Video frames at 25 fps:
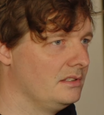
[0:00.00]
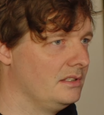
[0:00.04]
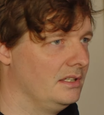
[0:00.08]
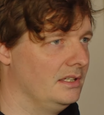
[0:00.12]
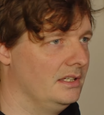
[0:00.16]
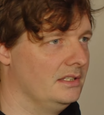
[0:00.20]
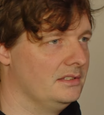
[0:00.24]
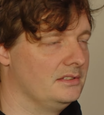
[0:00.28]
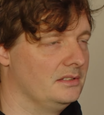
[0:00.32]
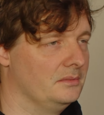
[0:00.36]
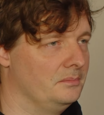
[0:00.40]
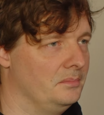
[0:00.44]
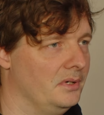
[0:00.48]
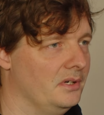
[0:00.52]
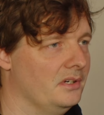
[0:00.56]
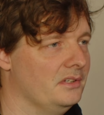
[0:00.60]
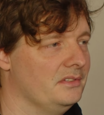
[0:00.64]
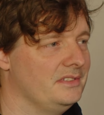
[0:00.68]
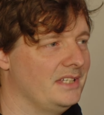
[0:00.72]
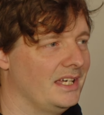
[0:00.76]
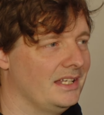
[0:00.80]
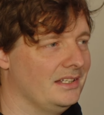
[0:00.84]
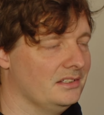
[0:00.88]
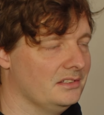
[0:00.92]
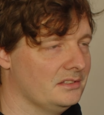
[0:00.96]
it's a per
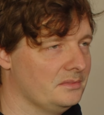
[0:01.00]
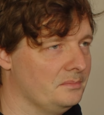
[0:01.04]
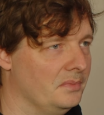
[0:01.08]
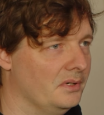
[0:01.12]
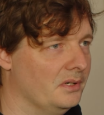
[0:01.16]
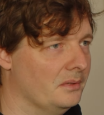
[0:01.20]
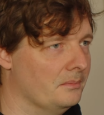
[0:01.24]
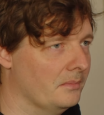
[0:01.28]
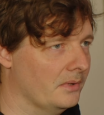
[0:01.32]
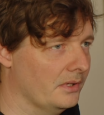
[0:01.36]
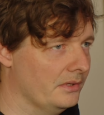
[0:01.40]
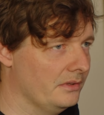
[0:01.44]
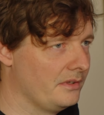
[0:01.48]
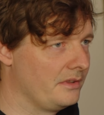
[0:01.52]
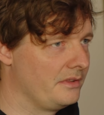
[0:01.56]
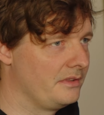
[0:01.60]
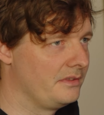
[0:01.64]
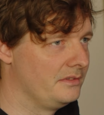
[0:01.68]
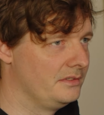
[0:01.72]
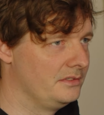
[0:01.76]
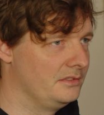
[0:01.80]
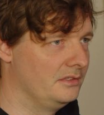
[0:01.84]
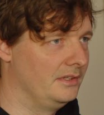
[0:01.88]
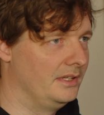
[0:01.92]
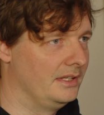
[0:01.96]
tenant per month,
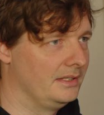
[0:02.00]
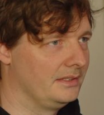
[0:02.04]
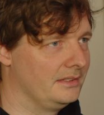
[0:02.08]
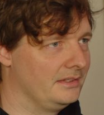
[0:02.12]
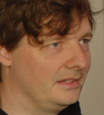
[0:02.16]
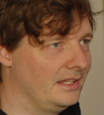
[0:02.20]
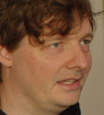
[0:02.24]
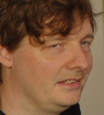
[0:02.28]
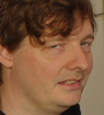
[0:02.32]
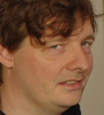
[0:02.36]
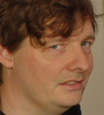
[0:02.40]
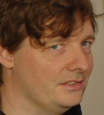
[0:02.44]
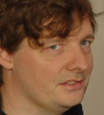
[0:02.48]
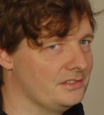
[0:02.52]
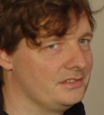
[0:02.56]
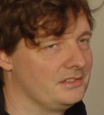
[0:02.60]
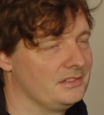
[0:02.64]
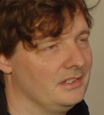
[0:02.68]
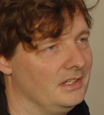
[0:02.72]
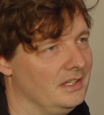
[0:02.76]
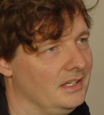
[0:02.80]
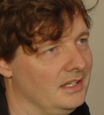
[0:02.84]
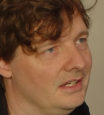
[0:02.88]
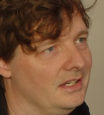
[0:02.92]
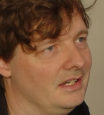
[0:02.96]
so they can just
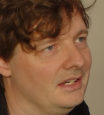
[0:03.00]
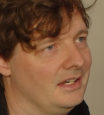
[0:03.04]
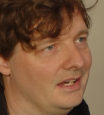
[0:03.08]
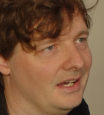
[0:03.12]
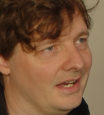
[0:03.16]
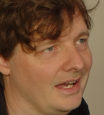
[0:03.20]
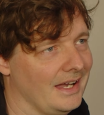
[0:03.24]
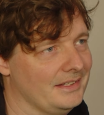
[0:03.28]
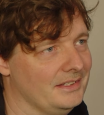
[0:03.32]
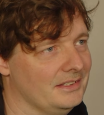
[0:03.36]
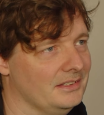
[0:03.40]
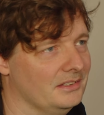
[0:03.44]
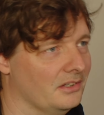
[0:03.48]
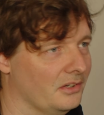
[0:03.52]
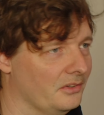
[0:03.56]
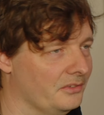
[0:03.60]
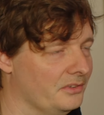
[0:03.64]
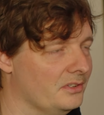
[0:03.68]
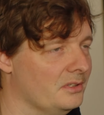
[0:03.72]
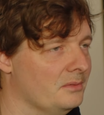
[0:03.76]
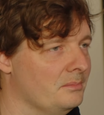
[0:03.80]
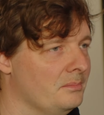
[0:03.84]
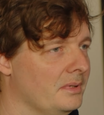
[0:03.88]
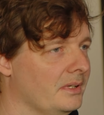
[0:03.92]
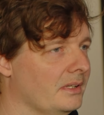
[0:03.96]
add it on
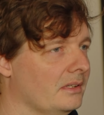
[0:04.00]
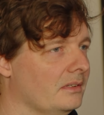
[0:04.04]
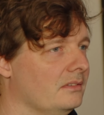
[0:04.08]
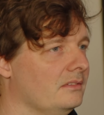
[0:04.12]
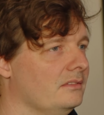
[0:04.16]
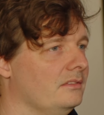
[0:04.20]
the bill